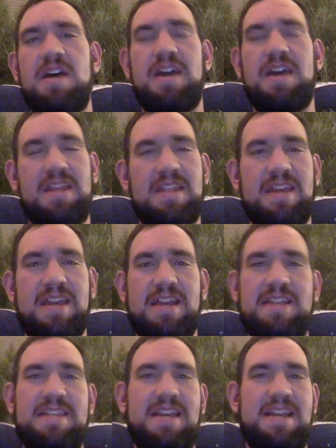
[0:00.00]
Again, like I
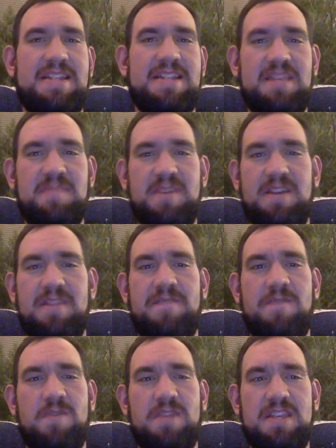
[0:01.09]
said, assessment
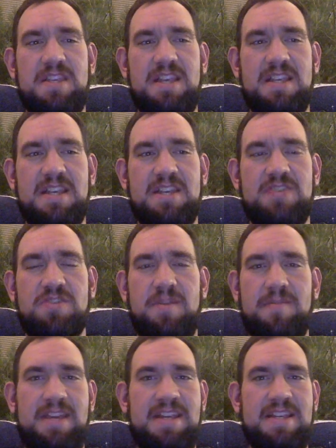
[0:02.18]
for this is
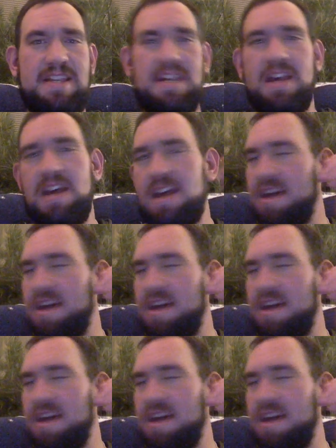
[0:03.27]
extremely easy.